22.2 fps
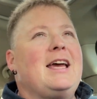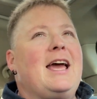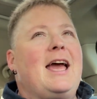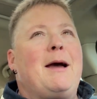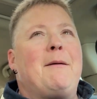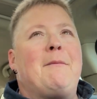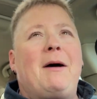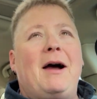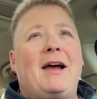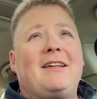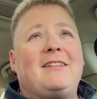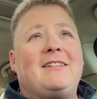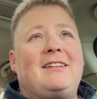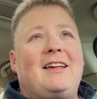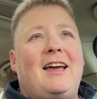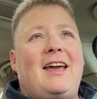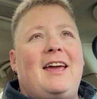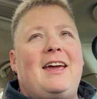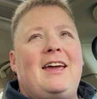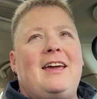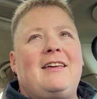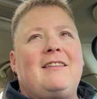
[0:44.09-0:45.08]
Am I
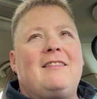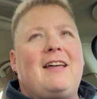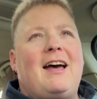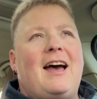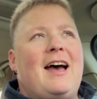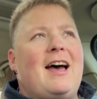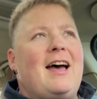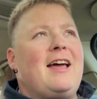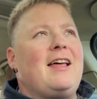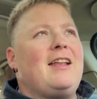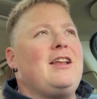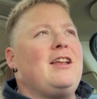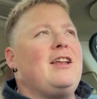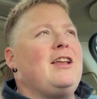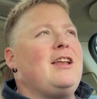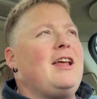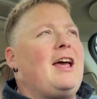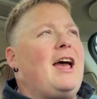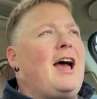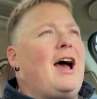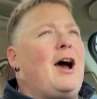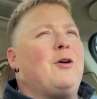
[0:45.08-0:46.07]
saying that
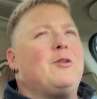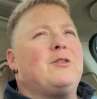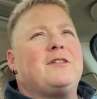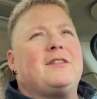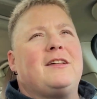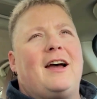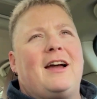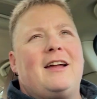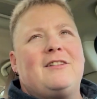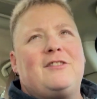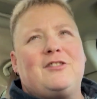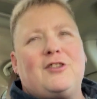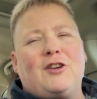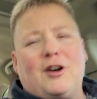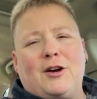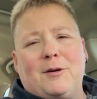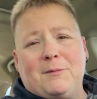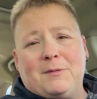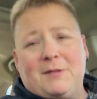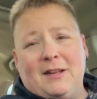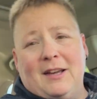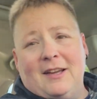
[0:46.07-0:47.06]
outside
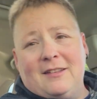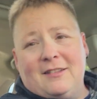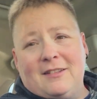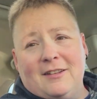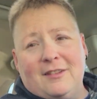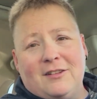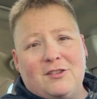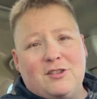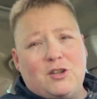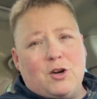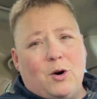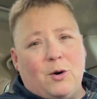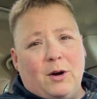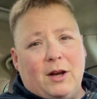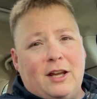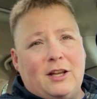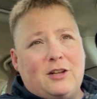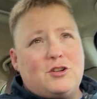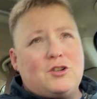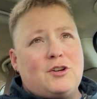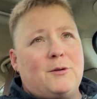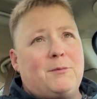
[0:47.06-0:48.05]
circumstances don't
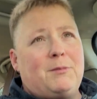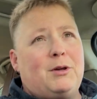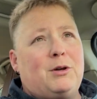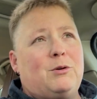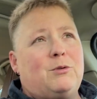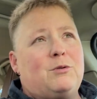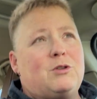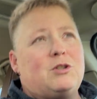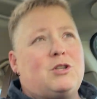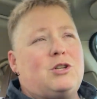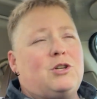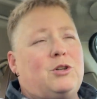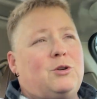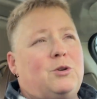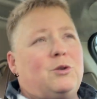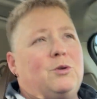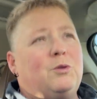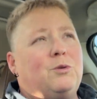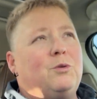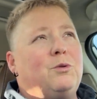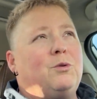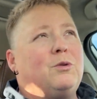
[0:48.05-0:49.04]
contribute
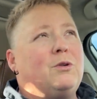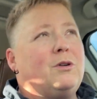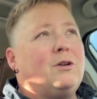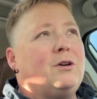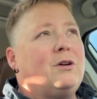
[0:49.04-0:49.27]
to,